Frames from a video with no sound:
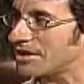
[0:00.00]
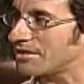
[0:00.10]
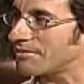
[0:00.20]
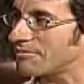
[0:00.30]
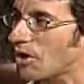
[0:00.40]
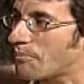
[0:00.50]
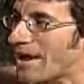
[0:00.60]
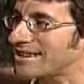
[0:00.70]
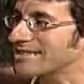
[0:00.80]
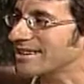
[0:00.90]
in
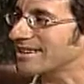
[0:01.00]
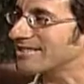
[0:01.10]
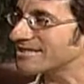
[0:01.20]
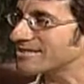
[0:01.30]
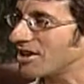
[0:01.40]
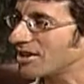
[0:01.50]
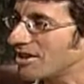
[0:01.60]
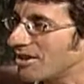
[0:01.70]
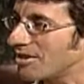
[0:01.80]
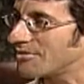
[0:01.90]
basking in the
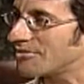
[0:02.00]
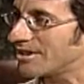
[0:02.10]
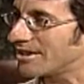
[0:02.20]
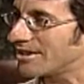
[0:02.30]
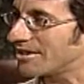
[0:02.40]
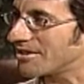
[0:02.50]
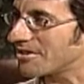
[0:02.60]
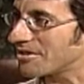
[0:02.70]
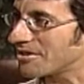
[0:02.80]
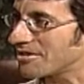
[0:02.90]
sun of
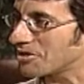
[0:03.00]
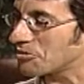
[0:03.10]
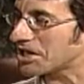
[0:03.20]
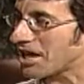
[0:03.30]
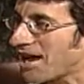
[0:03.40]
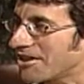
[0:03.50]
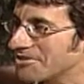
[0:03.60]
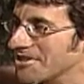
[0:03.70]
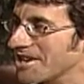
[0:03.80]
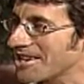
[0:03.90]
the Greek
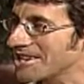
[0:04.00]
Isles